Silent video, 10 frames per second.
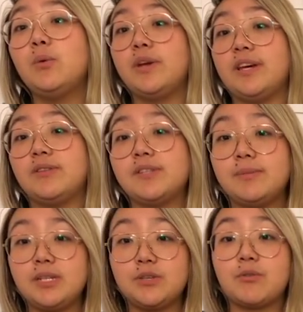without
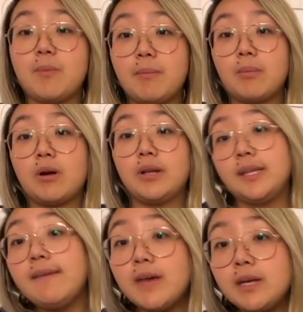something to remember
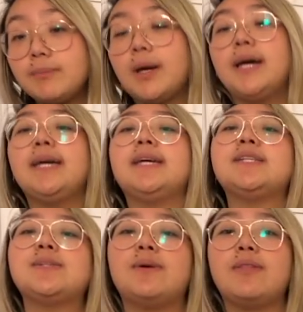the event by.
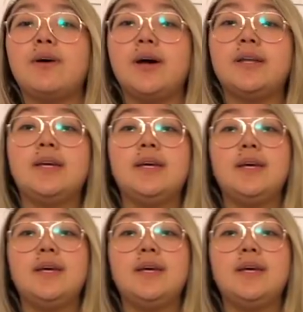So I thought,